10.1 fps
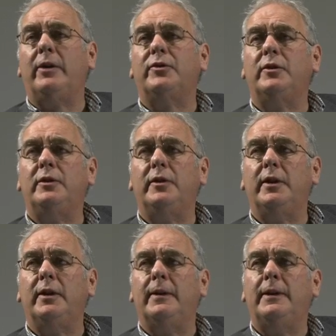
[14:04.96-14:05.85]
out and
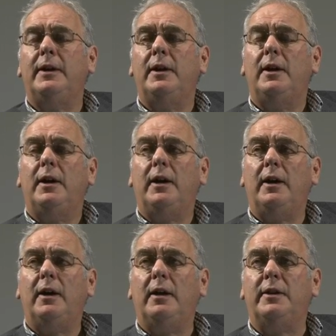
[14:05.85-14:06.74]

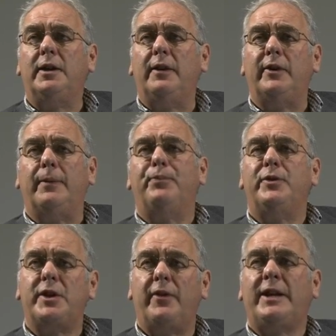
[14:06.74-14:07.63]
deliver.
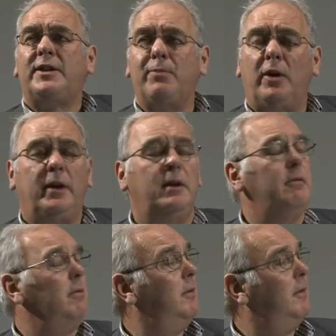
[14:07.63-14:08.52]
So that's my
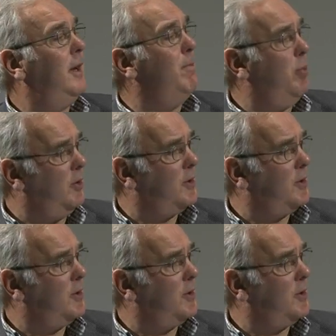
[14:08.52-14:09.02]
input.